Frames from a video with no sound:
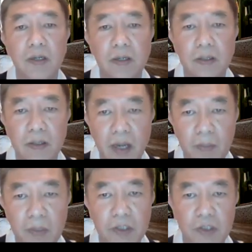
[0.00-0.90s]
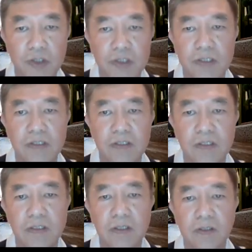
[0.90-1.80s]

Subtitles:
and Dharma teaches us